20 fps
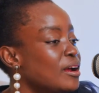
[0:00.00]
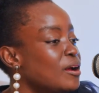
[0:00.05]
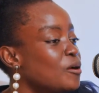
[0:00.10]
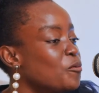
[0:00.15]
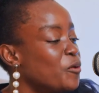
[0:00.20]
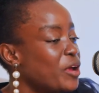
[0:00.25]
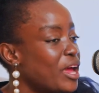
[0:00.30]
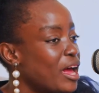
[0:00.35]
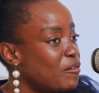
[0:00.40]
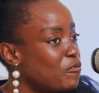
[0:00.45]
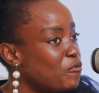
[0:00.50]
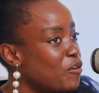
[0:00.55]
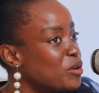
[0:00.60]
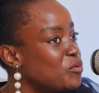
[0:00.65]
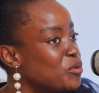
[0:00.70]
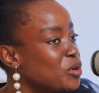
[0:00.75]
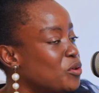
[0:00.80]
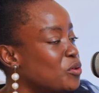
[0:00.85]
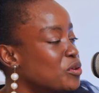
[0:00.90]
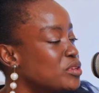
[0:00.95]
We have
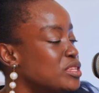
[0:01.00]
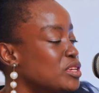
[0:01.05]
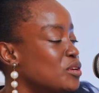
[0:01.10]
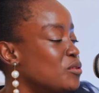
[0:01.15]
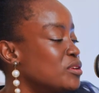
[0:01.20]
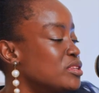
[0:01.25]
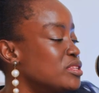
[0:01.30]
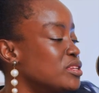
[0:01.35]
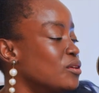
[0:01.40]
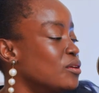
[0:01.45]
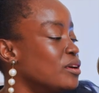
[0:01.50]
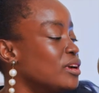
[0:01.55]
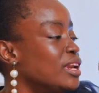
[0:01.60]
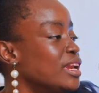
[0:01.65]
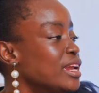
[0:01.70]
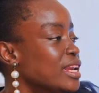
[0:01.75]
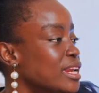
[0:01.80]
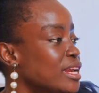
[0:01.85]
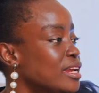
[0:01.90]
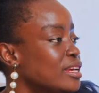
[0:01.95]
what we call sickle cell
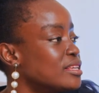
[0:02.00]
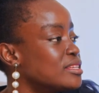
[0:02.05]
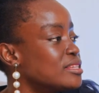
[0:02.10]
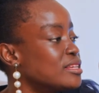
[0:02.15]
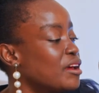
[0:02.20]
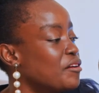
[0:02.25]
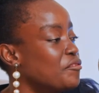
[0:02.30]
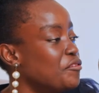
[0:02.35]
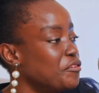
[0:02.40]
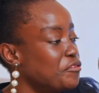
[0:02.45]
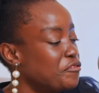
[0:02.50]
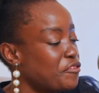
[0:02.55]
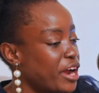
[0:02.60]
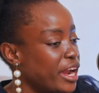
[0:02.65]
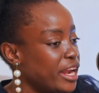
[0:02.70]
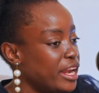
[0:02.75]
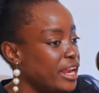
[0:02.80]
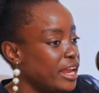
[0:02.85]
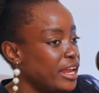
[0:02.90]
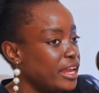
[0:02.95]
clinics every
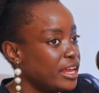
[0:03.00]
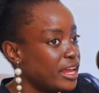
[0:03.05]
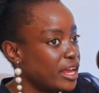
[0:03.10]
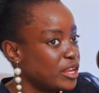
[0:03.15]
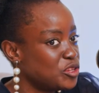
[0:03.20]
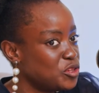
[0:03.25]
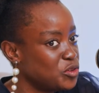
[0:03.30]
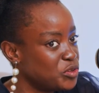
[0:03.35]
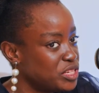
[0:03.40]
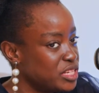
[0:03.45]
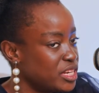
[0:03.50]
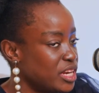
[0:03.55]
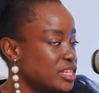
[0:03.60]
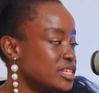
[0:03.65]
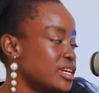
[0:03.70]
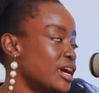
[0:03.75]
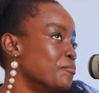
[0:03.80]
Friday here at UTH.